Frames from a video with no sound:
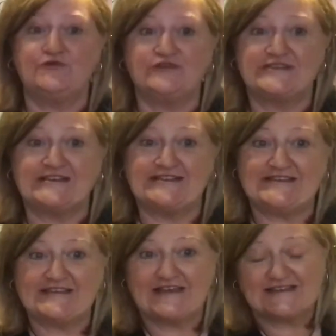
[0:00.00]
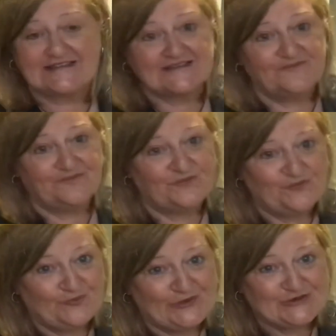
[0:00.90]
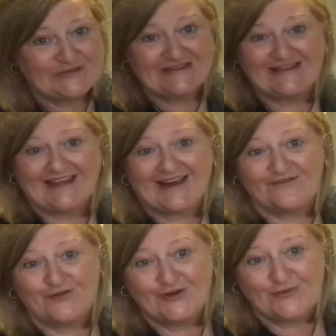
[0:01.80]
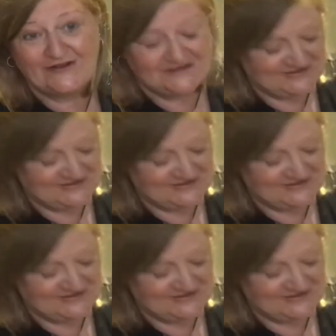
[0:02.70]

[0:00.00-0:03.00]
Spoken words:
Route 66, which we did the California one,